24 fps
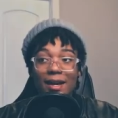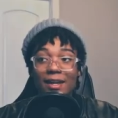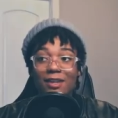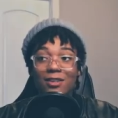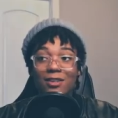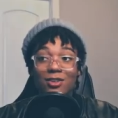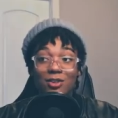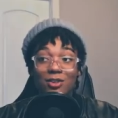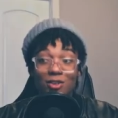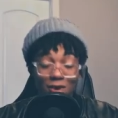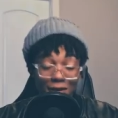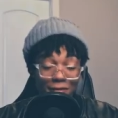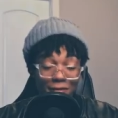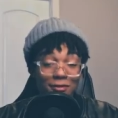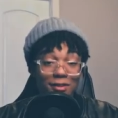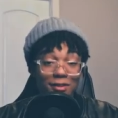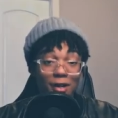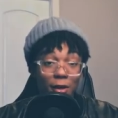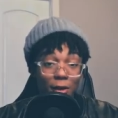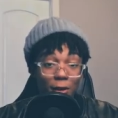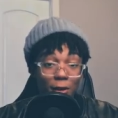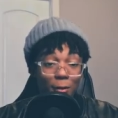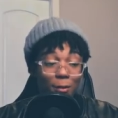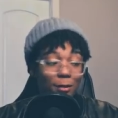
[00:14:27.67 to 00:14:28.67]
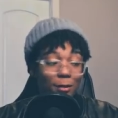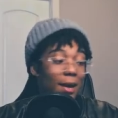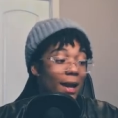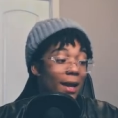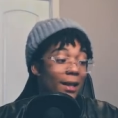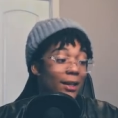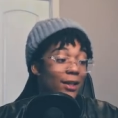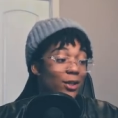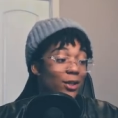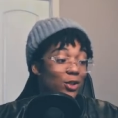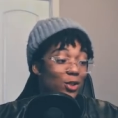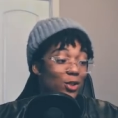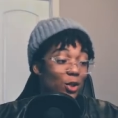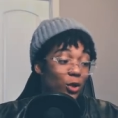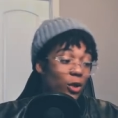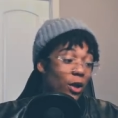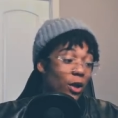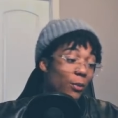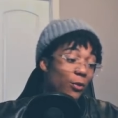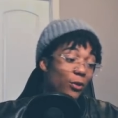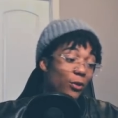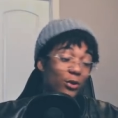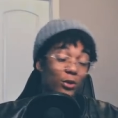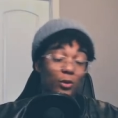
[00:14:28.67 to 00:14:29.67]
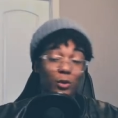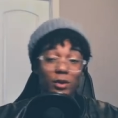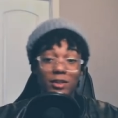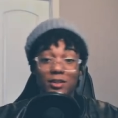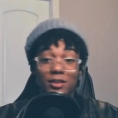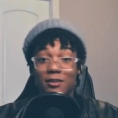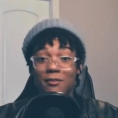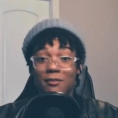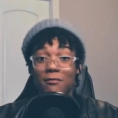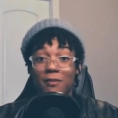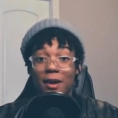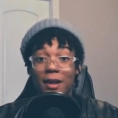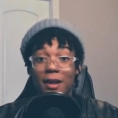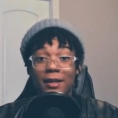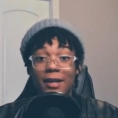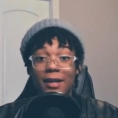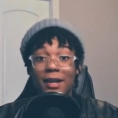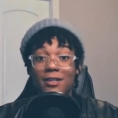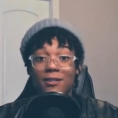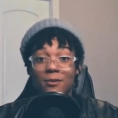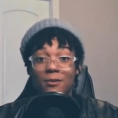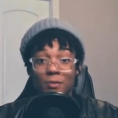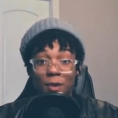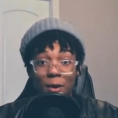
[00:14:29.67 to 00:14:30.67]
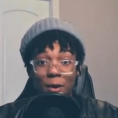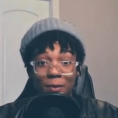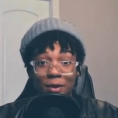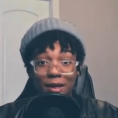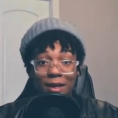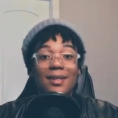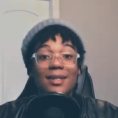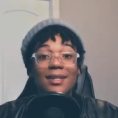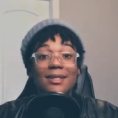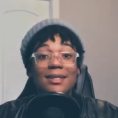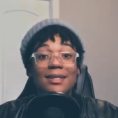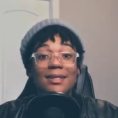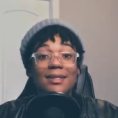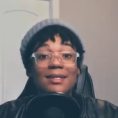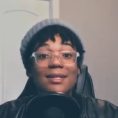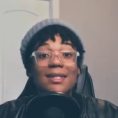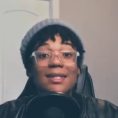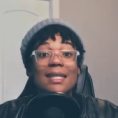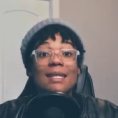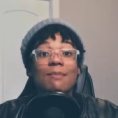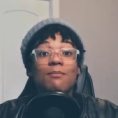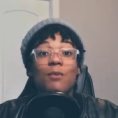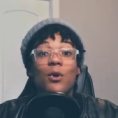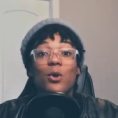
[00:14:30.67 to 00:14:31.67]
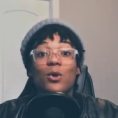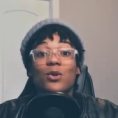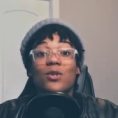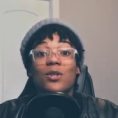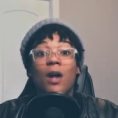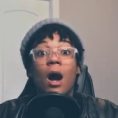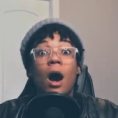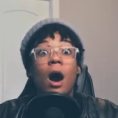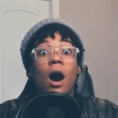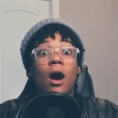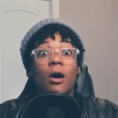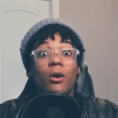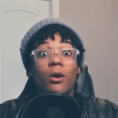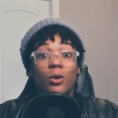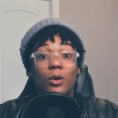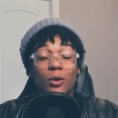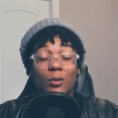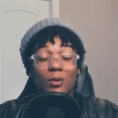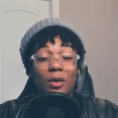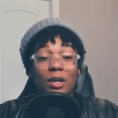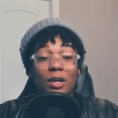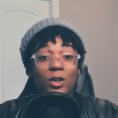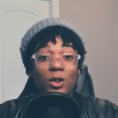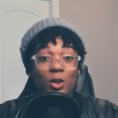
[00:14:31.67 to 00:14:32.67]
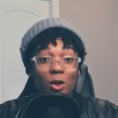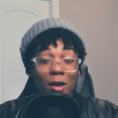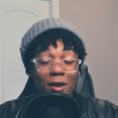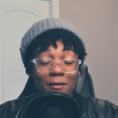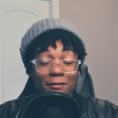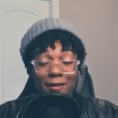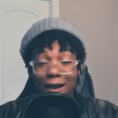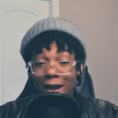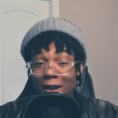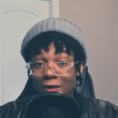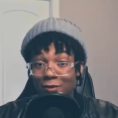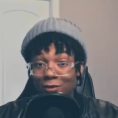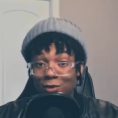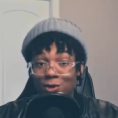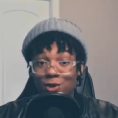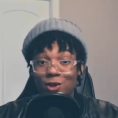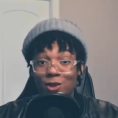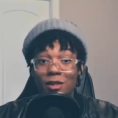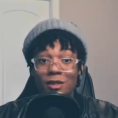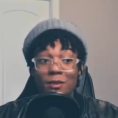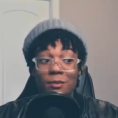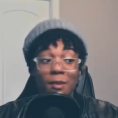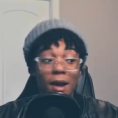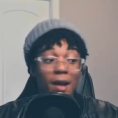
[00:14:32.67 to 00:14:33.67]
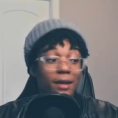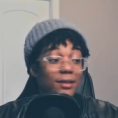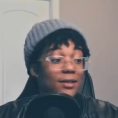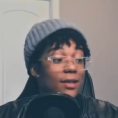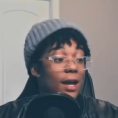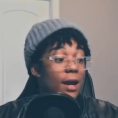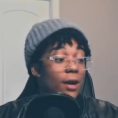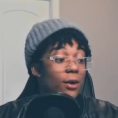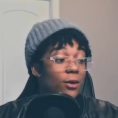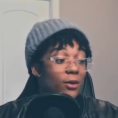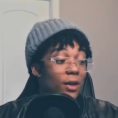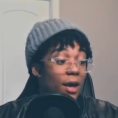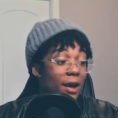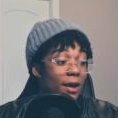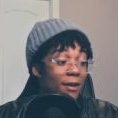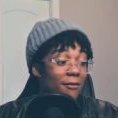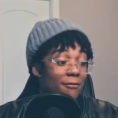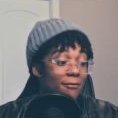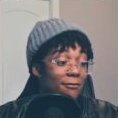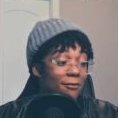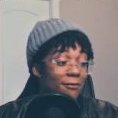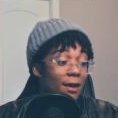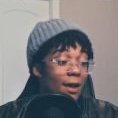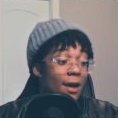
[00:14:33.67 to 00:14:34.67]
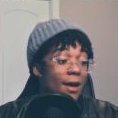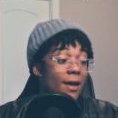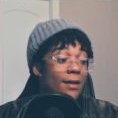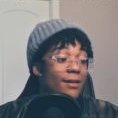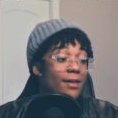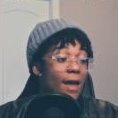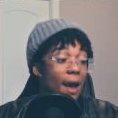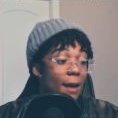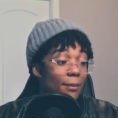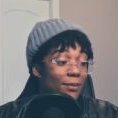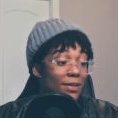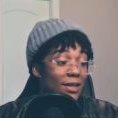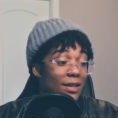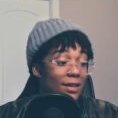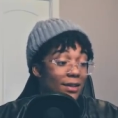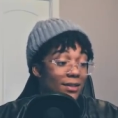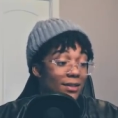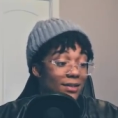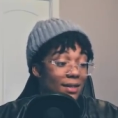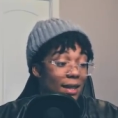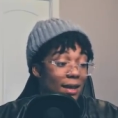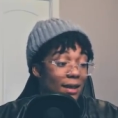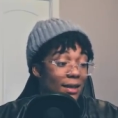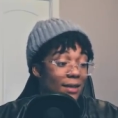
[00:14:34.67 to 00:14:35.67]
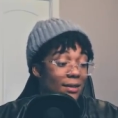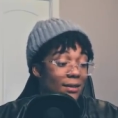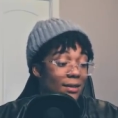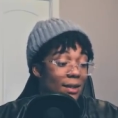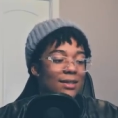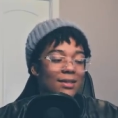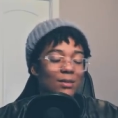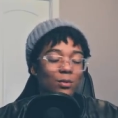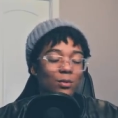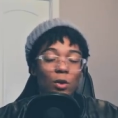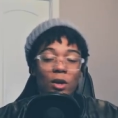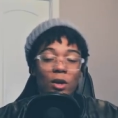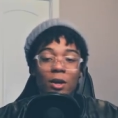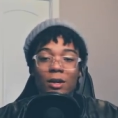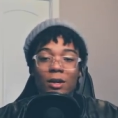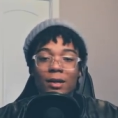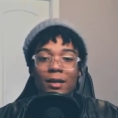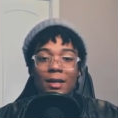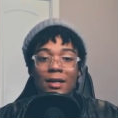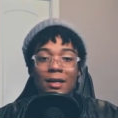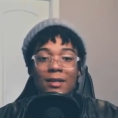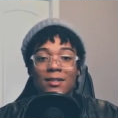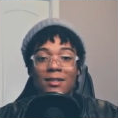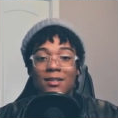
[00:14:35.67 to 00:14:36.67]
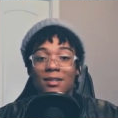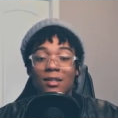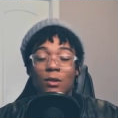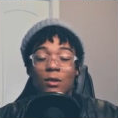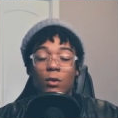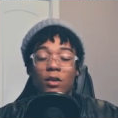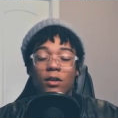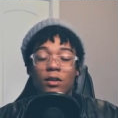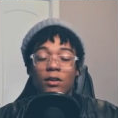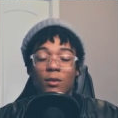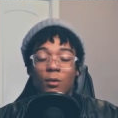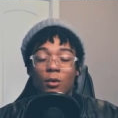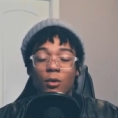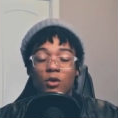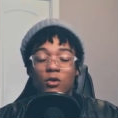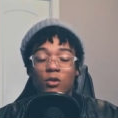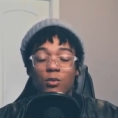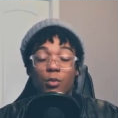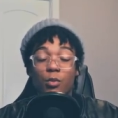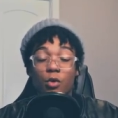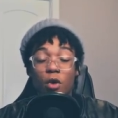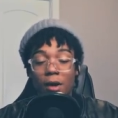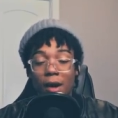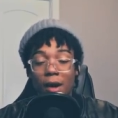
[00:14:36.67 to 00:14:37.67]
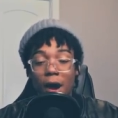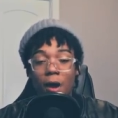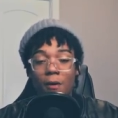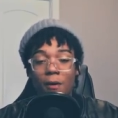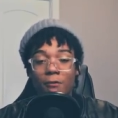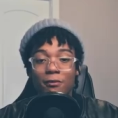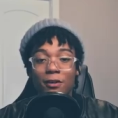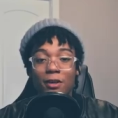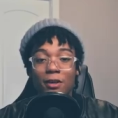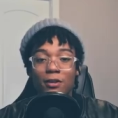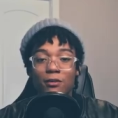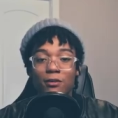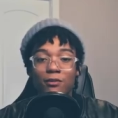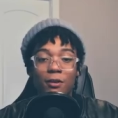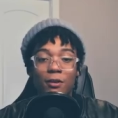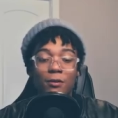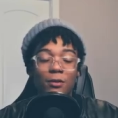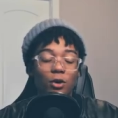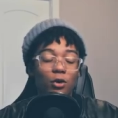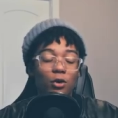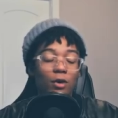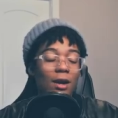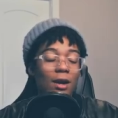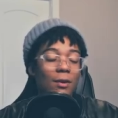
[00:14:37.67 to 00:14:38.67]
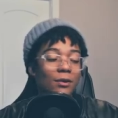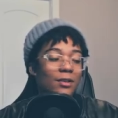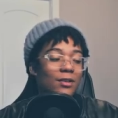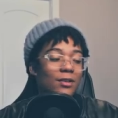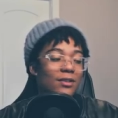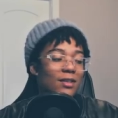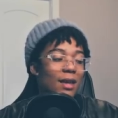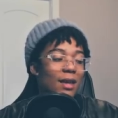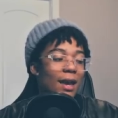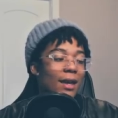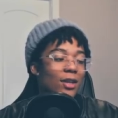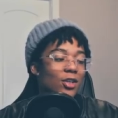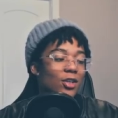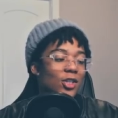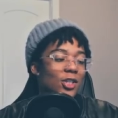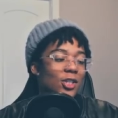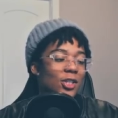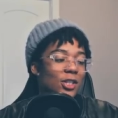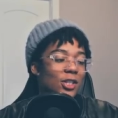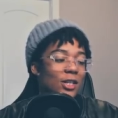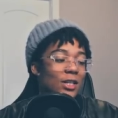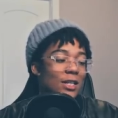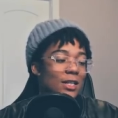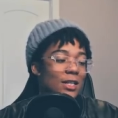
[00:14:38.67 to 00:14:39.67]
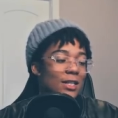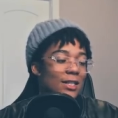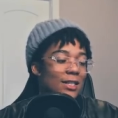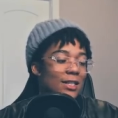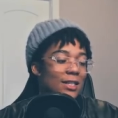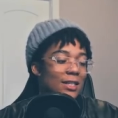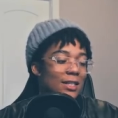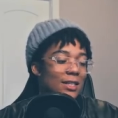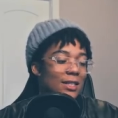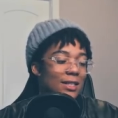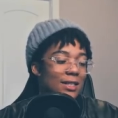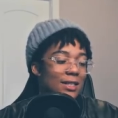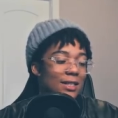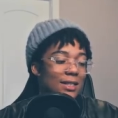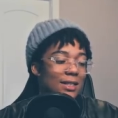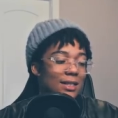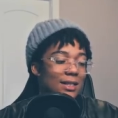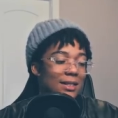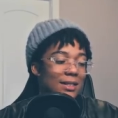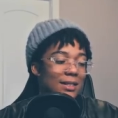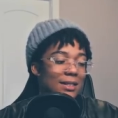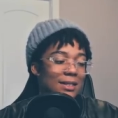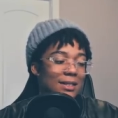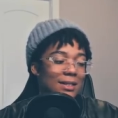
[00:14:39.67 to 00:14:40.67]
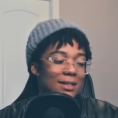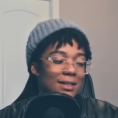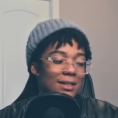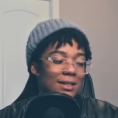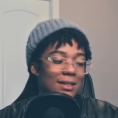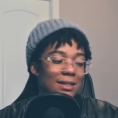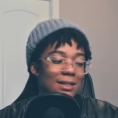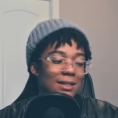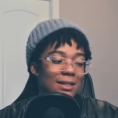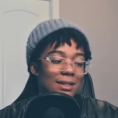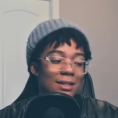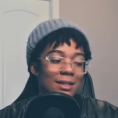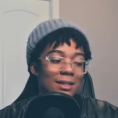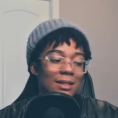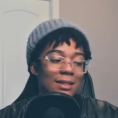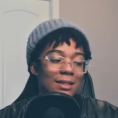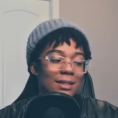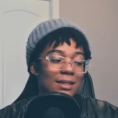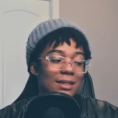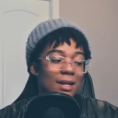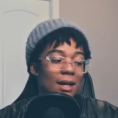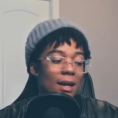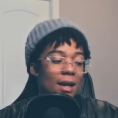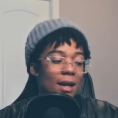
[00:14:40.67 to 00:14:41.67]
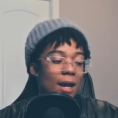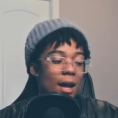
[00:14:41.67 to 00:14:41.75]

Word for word: is Jeff Dunham and he showed up with Gwen Stefani as a puppet. This is the most awkward picture I've ever seen in my entire life that being said, he's wearing easily one of the most boring outfits from the Grammys, and she.